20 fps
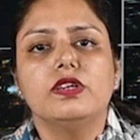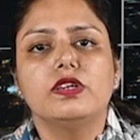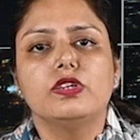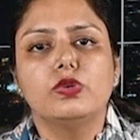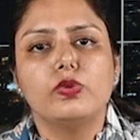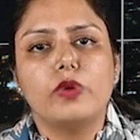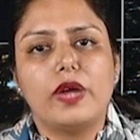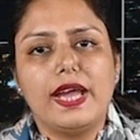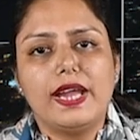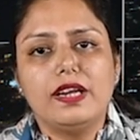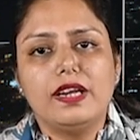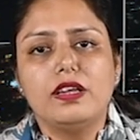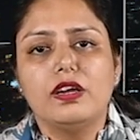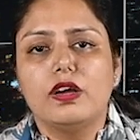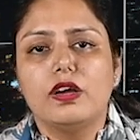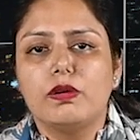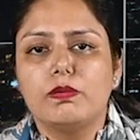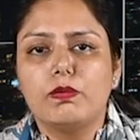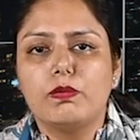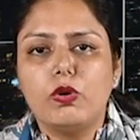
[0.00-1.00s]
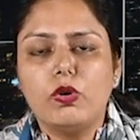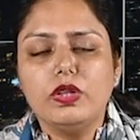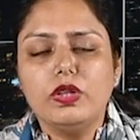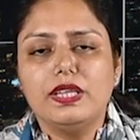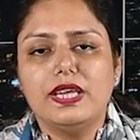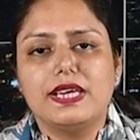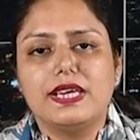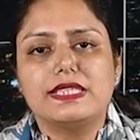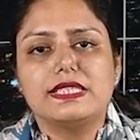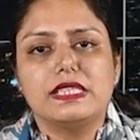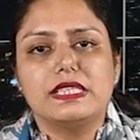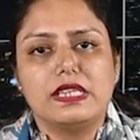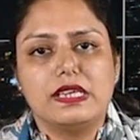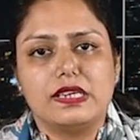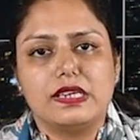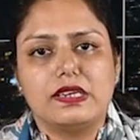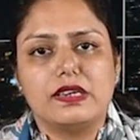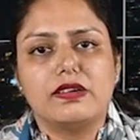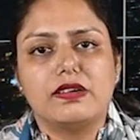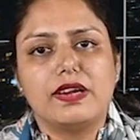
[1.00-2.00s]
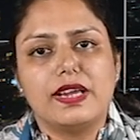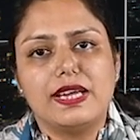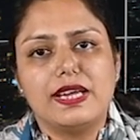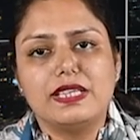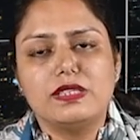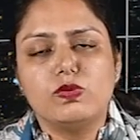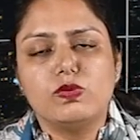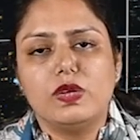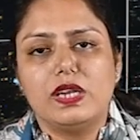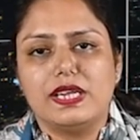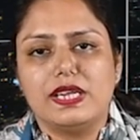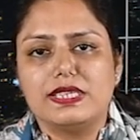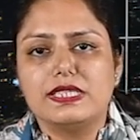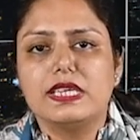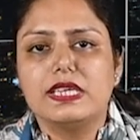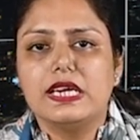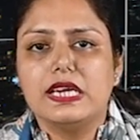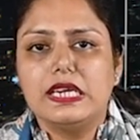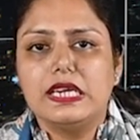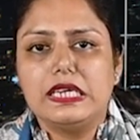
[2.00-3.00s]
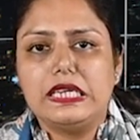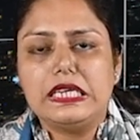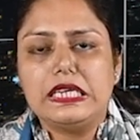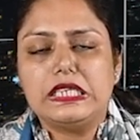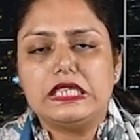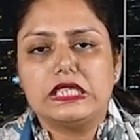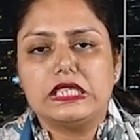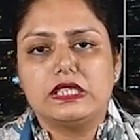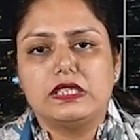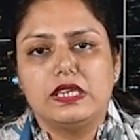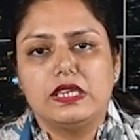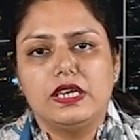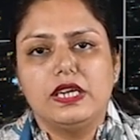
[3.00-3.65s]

to act both as learner as well as teacher.